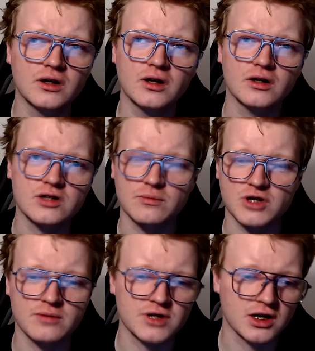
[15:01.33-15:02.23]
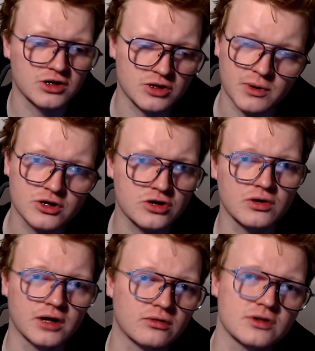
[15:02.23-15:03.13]
Sometimes they can just play 2
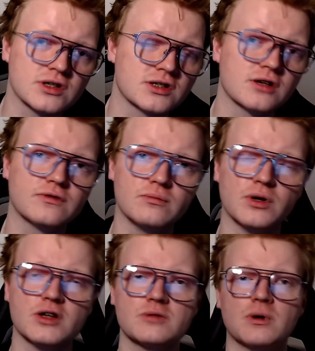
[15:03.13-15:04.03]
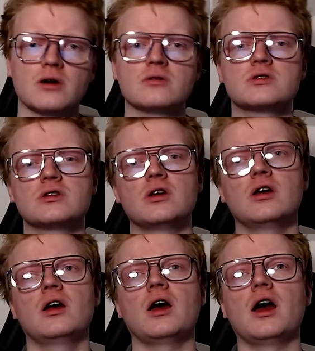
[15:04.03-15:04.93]
Ledrosses and a few burn spells,
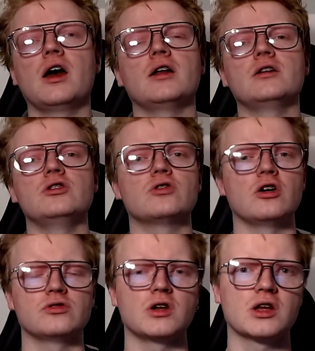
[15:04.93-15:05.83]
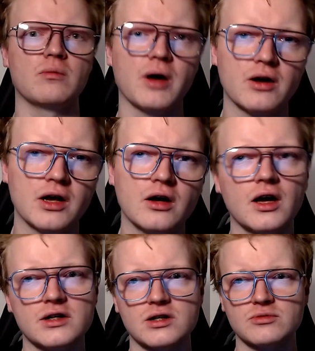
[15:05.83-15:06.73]
and you can't do anything about it,
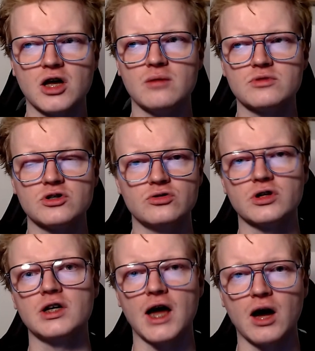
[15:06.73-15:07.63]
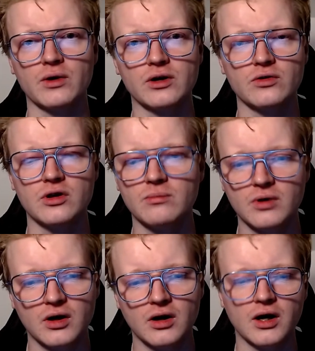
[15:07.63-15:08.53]
and sometimes you can out-heal them
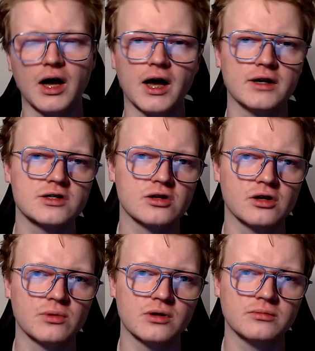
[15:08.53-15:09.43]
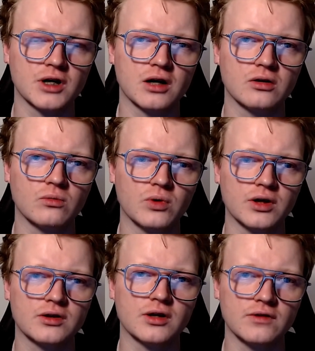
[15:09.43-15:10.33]
and slowly whip them down
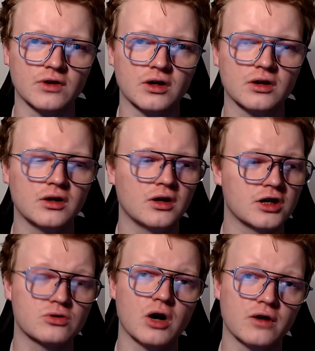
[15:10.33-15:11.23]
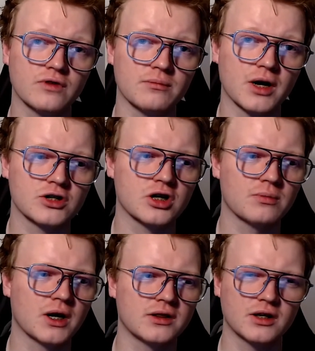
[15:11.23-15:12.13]
with Anivia. It's quite a fun matchup, and
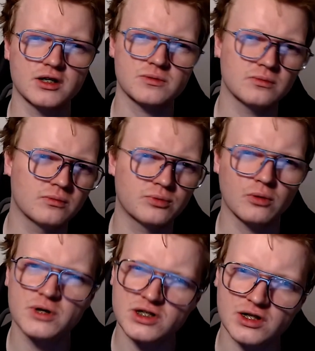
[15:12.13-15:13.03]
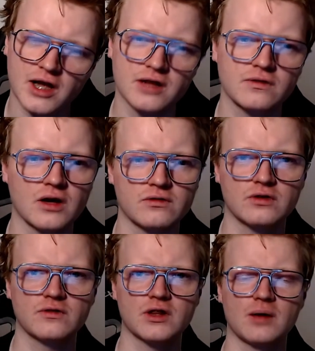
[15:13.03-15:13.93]
I think it's probably slightly favoured
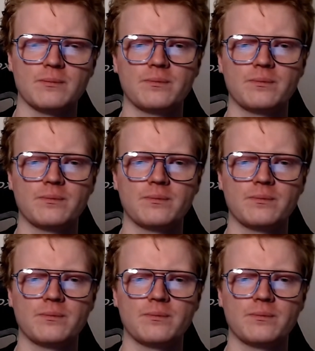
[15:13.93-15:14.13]
for them.